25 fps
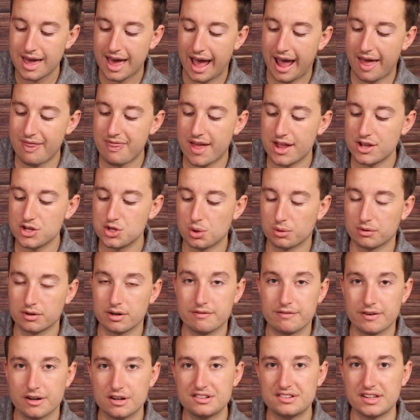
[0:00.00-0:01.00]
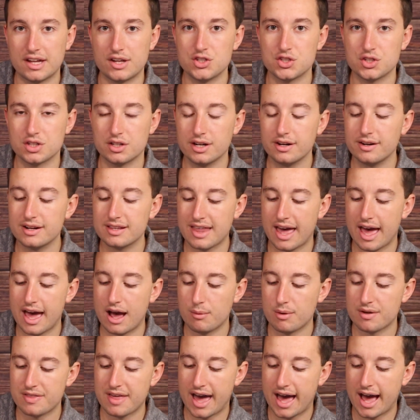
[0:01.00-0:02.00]
and then you're reverse engineering
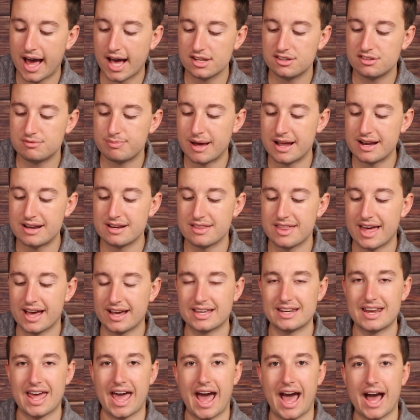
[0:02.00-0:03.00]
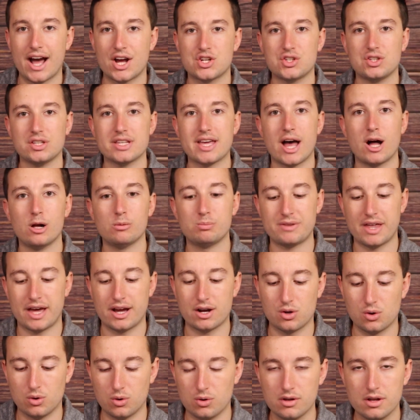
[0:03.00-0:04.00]
that with ad spend that can actually help
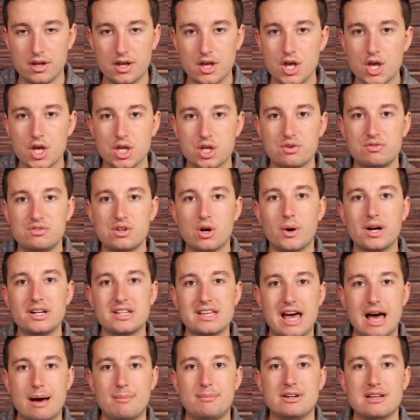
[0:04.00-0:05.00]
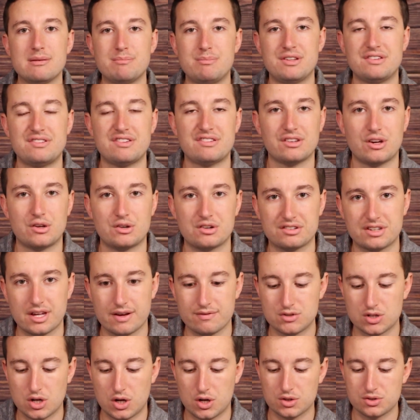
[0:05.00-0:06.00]
that goal. You have no idea how many business owners
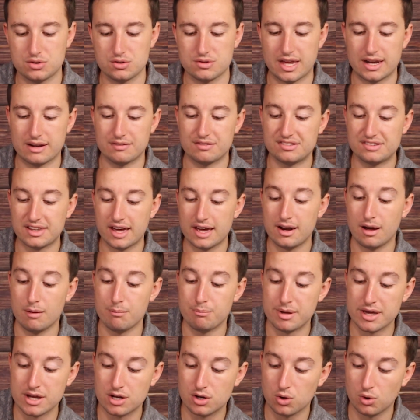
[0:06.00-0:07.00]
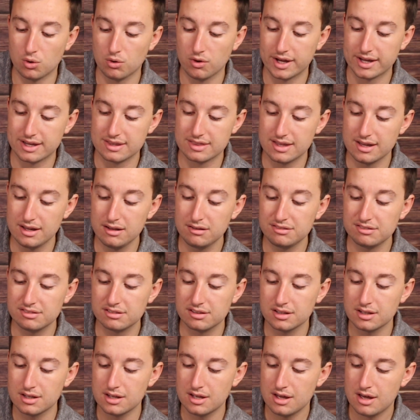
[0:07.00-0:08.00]
I've talked to that have set a big goal like
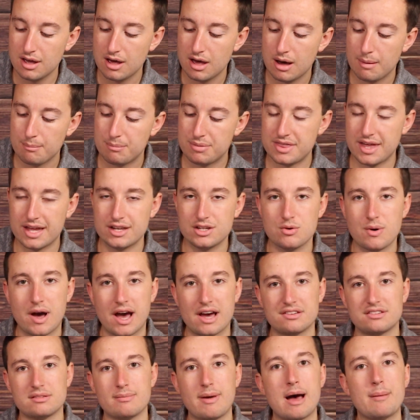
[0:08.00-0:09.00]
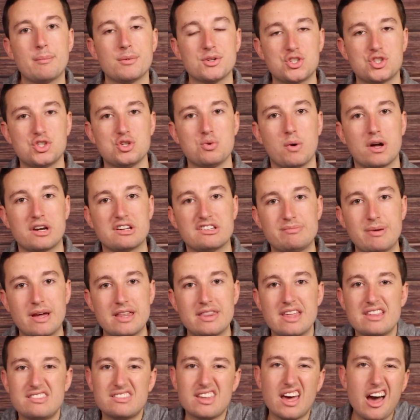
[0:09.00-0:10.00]
this, but then you ask them, how much do you want to
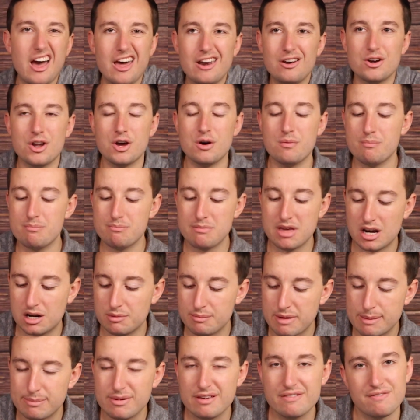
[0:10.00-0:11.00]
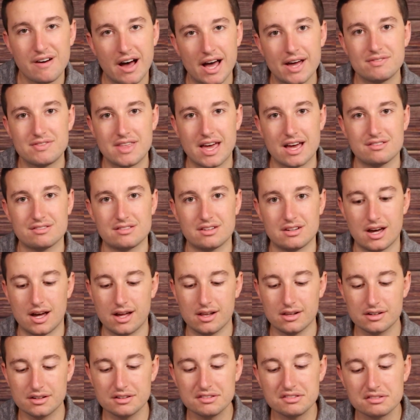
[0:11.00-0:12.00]
spend? They say, I don't know, maybe
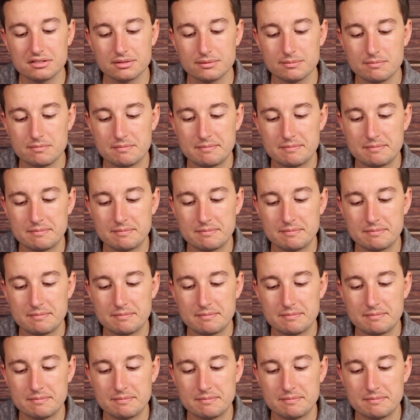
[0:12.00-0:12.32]
$5,000.